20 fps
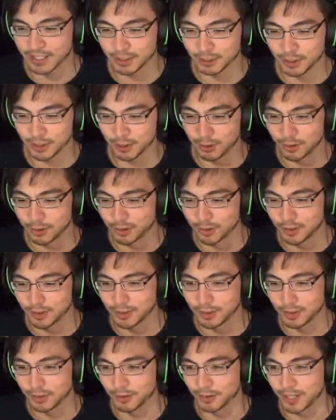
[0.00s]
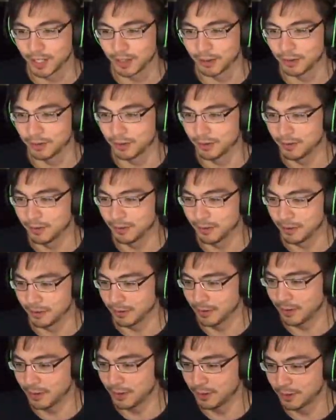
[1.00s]
Oh! No, thank you.
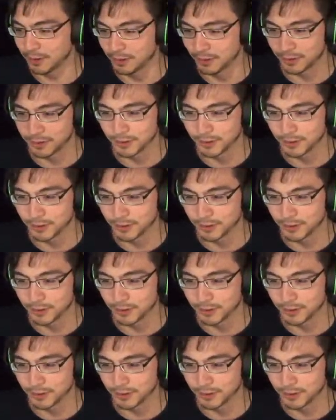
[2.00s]
Oh!